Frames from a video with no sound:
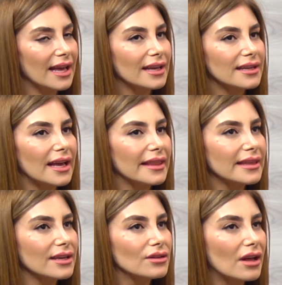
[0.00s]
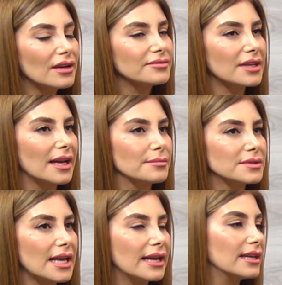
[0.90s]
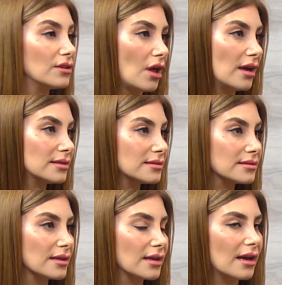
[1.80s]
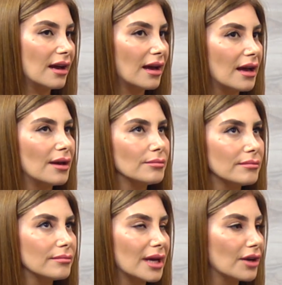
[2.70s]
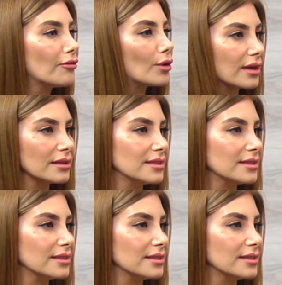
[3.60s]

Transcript: and I think a lot of times any loss Metaphorically